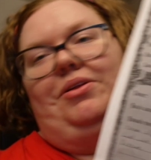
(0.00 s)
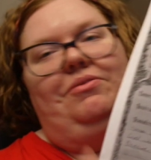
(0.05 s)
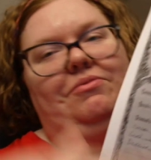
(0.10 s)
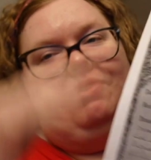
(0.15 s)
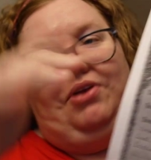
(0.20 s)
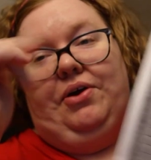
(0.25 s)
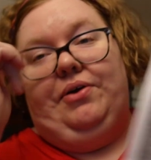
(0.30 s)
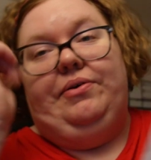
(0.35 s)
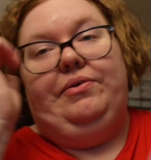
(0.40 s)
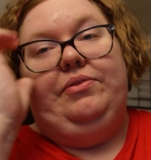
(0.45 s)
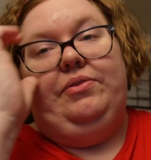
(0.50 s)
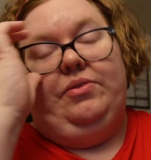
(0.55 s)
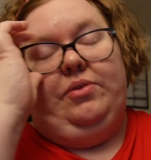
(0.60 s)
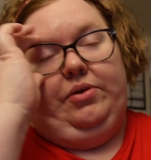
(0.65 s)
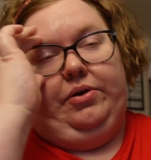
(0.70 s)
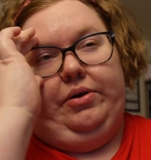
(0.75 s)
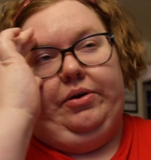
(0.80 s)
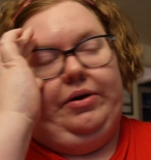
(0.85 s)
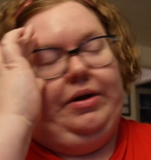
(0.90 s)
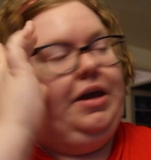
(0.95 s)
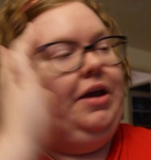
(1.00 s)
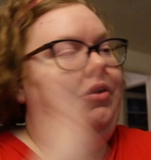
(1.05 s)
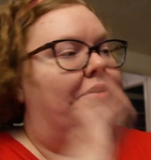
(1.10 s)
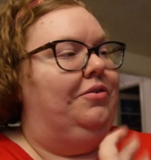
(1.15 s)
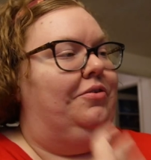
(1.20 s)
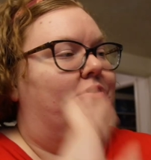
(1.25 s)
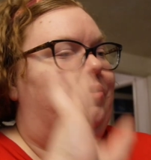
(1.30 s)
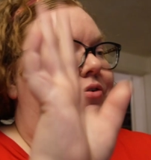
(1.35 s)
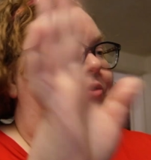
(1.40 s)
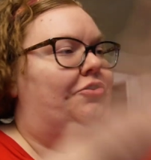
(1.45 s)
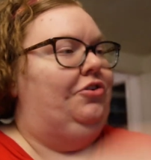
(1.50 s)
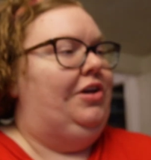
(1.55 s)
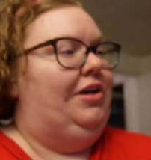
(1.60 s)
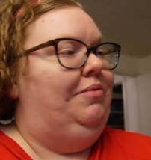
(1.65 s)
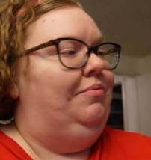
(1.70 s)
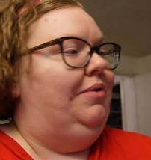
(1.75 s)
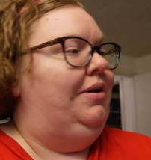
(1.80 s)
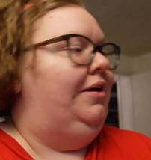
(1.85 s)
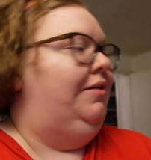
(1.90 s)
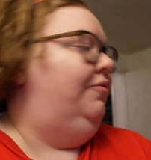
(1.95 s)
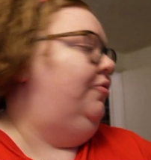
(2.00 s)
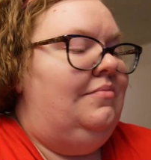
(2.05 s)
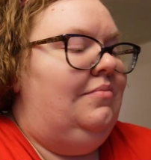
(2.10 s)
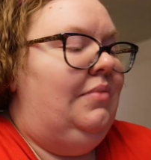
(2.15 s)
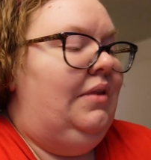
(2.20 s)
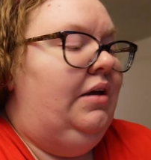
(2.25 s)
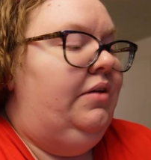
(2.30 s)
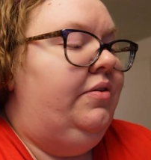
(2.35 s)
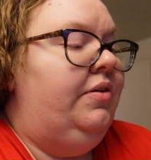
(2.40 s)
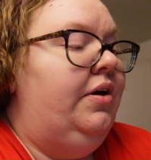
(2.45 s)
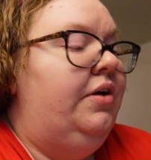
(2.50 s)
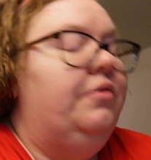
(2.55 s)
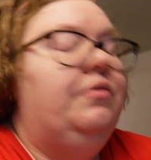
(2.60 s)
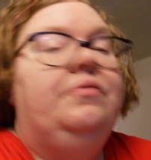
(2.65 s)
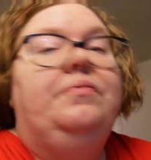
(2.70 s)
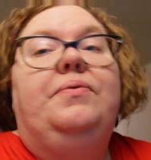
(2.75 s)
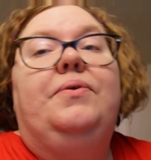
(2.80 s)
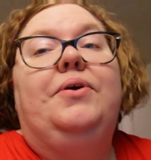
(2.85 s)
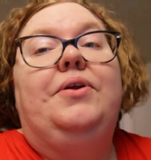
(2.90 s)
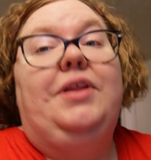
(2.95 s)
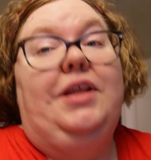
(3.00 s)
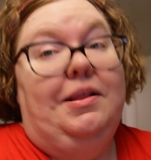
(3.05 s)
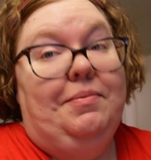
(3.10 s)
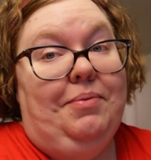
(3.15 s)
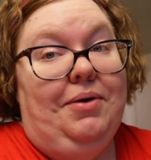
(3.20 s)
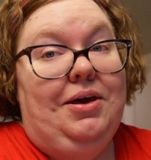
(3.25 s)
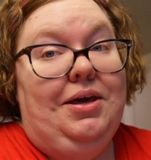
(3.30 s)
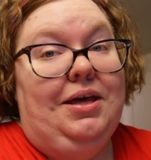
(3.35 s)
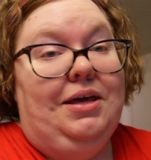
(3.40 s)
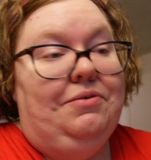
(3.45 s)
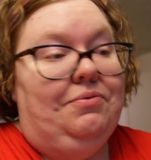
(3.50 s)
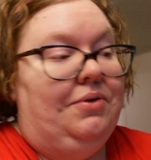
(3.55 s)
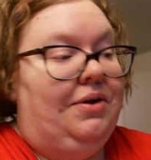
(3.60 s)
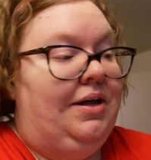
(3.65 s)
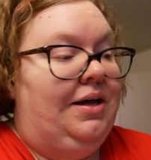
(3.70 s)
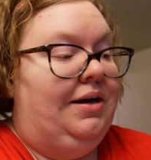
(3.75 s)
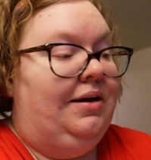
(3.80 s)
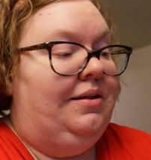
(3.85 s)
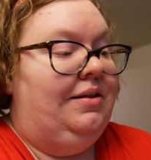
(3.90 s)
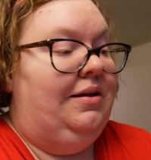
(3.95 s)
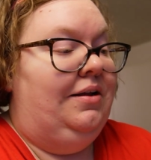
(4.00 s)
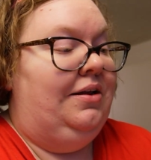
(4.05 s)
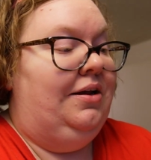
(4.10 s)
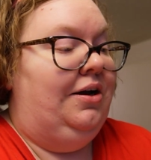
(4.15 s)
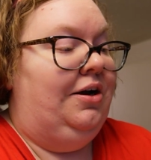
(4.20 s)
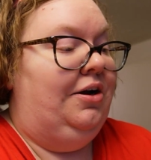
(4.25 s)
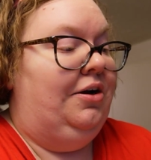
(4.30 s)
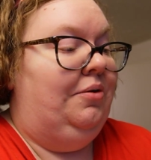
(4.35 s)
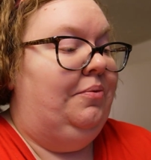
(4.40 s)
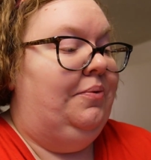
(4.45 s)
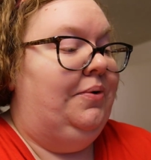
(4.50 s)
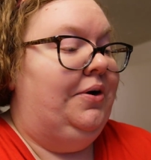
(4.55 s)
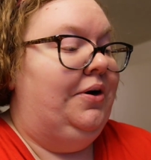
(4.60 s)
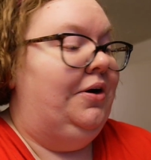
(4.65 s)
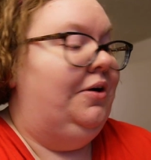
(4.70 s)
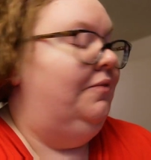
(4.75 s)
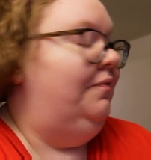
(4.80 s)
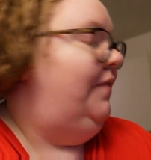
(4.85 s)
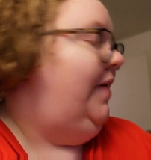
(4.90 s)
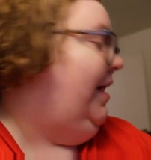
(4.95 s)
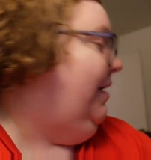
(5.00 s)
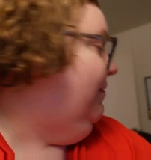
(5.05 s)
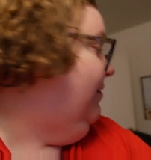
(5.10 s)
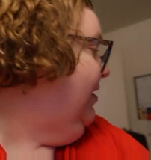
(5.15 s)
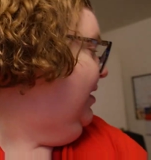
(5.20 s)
notes, her character sheet, whatever. So for the spring equinox, there were 5